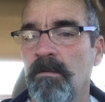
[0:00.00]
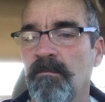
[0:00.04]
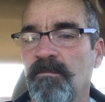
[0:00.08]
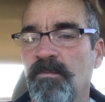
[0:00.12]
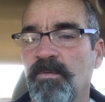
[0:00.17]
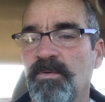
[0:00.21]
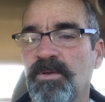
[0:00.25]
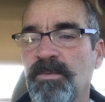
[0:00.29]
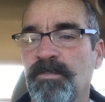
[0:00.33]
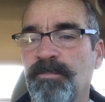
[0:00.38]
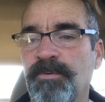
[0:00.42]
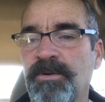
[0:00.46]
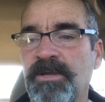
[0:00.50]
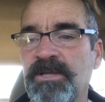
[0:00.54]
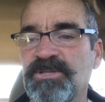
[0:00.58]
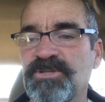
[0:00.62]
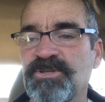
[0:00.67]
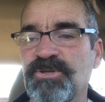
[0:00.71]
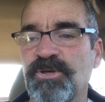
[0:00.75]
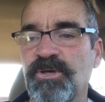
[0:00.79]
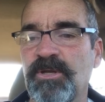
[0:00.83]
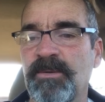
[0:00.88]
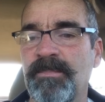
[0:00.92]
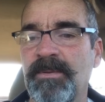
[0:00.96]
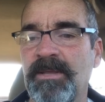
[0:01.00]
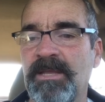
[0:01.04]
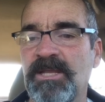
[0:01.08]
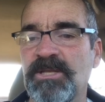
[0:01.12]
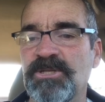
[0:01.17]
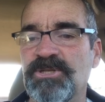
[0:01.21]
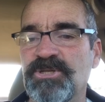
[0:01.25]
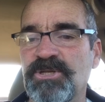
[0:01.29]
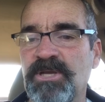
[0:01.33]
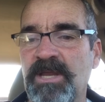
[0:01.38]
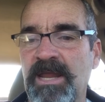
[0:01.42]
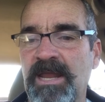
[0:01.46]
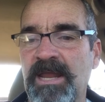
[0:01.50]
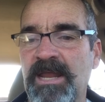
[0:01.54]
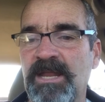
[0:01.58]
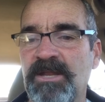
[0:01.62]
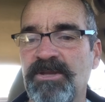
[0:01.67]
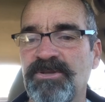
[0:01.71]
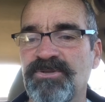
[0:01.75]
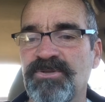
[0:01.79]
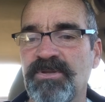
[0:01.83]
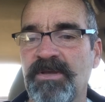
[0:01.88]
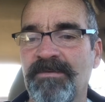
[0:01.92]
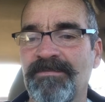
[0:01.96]
For the priesthood being
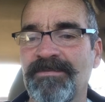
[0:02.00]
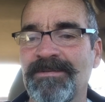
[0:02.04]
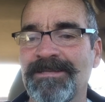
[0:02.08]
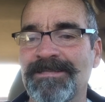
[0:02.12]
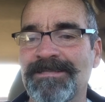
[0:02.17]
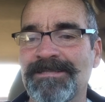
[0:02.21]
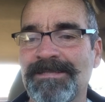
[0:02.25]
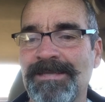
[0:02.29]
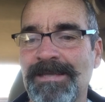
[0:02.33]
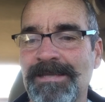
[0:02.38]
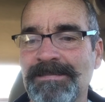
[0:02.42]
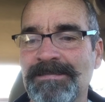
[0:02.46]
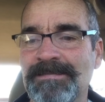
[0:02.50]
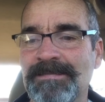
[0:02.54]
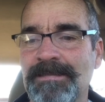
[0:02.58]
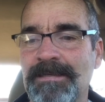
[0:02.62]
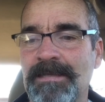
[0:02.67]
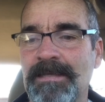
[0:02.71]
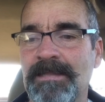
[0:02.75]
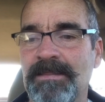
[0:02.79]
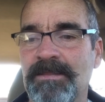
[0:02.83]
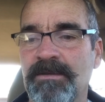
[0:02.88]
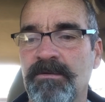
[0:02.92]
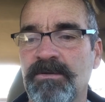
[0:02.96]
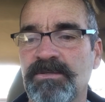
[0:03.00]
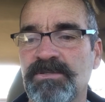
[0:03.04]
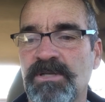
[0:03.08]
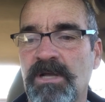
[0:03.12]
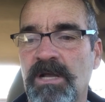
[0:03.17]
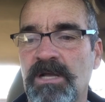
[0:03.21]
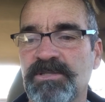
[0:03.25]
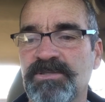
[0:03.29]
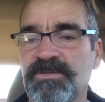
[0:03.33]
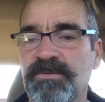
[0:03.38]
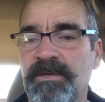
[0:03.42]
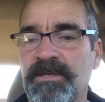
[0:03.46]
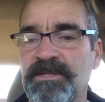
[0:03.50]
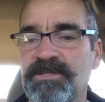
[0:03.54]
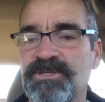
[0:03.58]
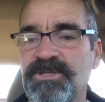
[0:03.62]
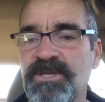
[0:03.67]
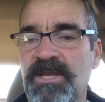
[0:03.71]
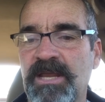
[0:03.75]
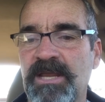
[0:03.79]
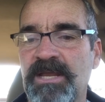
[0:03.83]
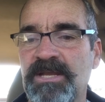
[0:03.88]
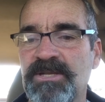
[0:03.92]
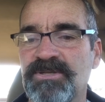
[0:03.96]
changed of necessity, there is also a
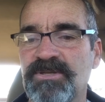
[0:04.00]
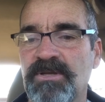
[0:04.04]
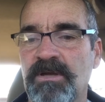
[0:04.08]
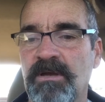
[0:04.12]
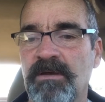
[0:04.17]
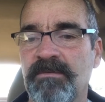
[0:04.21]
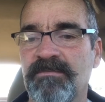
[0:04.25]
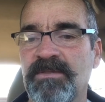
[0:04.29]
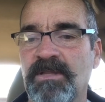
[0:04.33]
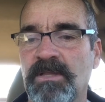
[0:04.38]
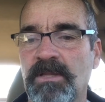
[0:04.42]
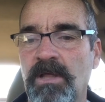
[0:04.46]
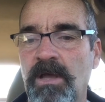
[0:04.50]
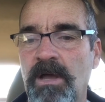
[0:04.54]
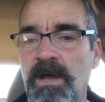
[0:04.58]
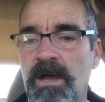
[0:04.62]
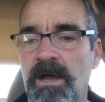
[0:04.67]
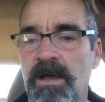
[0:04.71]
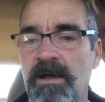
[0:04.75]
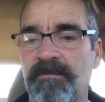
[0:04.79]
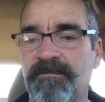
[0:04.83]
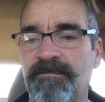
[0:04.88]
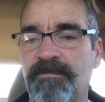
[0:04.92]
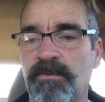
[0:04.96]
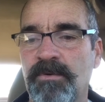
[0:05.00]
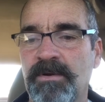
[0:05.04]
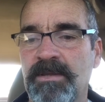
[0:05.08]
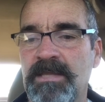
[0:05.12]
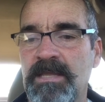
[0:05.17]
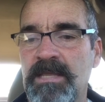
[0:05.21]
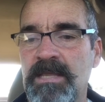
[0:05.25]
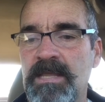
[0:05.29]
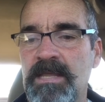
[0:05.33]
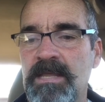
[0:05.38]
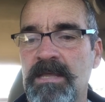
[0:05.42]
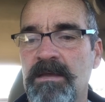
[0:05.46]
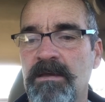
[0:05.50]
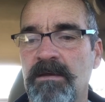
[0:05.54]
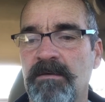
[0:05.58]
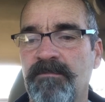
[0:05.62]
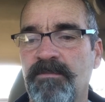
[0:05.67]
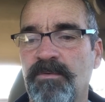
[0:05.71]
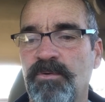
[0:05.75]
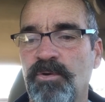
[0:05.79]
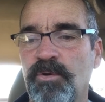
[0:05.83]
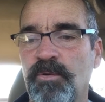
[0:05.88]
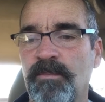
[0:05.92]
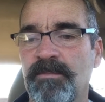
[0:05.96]
change of the law. For he of
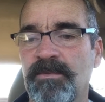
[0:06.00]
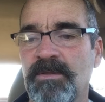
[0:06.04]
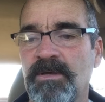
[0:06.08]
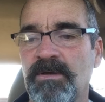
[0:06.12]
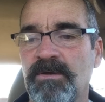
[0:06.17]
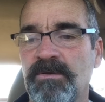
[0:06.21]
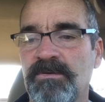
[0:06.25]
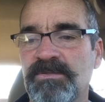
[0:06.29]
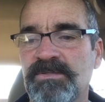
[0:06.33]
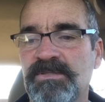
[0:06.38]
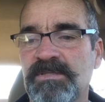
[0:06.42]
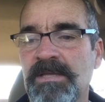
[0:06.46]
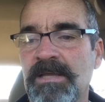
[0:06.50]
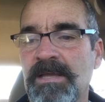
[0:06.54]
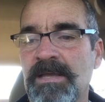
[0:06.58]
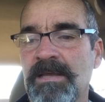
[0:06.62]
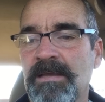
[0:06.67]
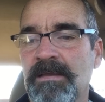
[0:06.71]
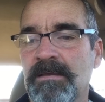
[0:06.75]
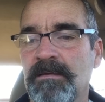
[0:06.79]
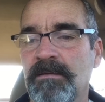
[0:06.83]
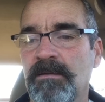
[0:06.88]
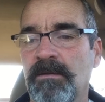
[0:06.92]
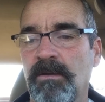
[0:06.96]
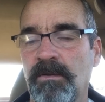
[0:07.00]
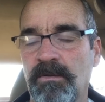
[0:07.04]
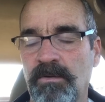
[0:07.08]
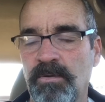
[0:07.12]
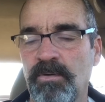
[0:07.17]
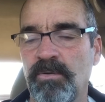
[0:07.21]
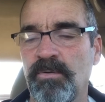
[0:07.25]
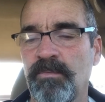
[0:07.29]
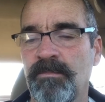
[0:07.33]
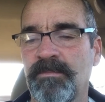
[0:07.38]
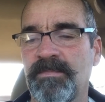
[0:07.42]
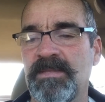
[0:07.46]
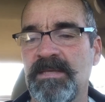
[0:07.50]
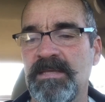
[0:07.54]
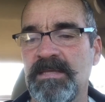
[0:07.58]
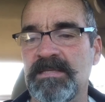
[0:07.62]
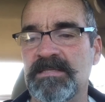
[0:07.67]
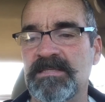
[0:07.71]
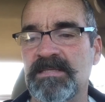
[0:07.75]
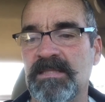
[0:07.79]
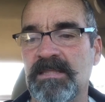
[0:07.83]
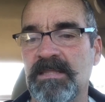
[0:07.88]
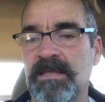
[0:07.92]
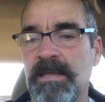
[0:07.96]
whom those whom
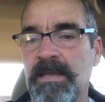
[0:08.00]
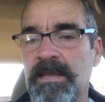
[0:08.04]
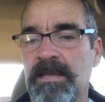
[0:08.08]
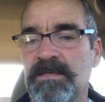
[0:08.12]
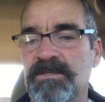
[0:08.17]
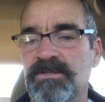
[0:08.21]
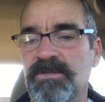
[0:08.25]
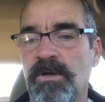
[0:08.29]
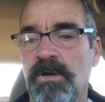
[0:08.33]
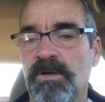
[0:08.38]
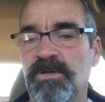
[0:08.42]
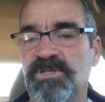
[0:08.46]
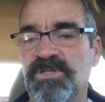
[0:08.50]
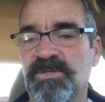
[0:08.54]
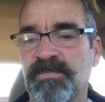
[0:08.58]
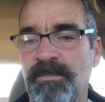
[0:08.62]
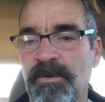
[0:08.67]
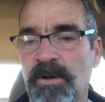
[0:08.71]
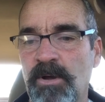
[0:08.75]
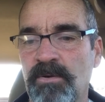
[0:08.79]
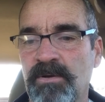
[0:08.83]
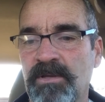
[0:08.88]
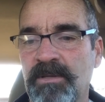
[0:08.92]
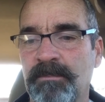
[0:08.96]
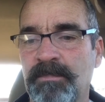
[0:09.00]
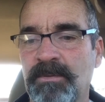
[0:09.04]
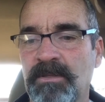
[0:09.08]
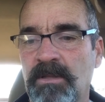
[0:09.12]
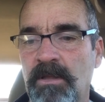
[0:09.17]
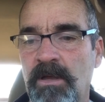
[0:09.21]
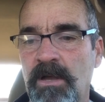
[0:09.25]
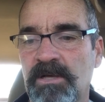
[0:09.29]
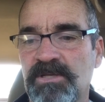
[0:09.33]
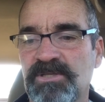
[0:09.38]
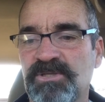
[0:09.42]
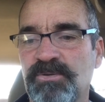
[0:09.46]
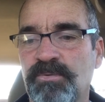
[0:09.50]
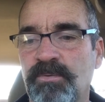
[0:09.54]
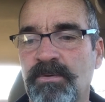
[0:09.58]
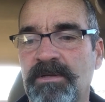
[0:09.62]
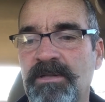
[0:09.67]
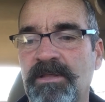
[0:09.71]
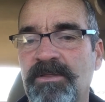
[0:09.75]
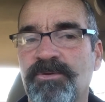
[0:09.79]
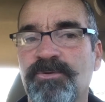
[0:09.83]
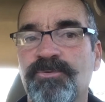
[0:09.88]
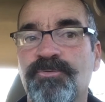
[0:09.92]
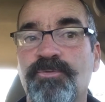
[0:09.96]
these things are spoken belongs to
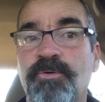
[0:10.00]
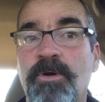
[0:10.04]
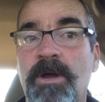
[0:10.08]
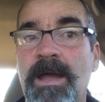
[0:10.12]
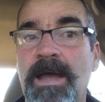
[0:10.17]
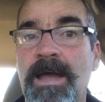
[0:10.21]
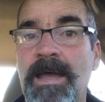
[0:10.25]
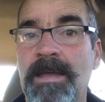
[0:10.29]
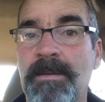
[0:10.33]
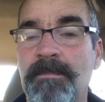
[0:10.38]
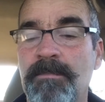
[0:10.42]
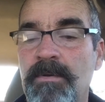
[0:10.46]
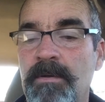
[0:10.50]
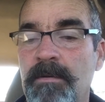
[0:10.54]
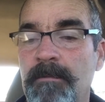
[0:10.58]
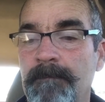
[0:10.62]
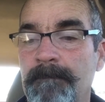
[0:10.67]
another tribe,